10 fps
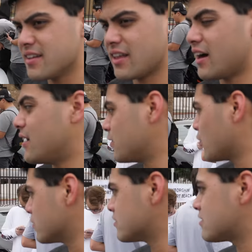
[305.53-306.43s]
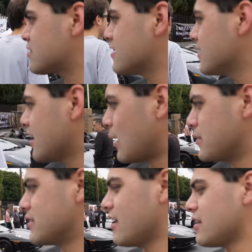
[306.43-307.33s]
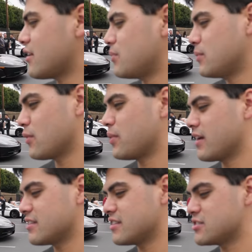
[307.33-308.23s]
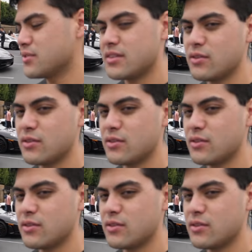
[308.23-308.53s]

Uh, no one's, I mean, not a lot of people are paying attention to it.